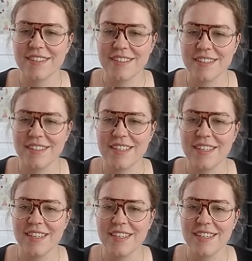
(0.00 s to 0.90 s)

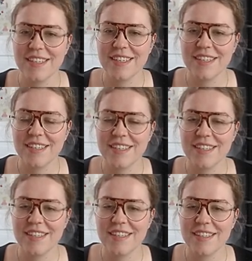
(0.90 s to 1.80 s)

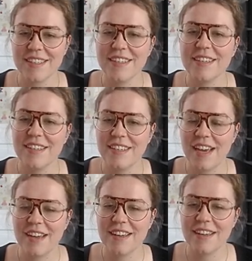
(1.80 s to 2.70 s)

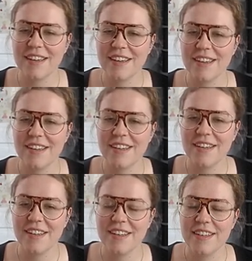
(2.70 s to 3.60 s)

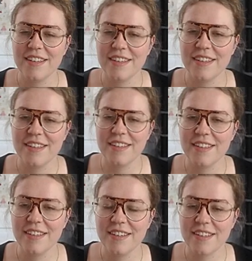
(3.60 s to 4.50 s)

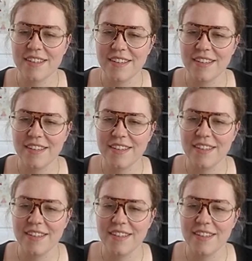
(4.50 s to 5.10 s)
(not speaking)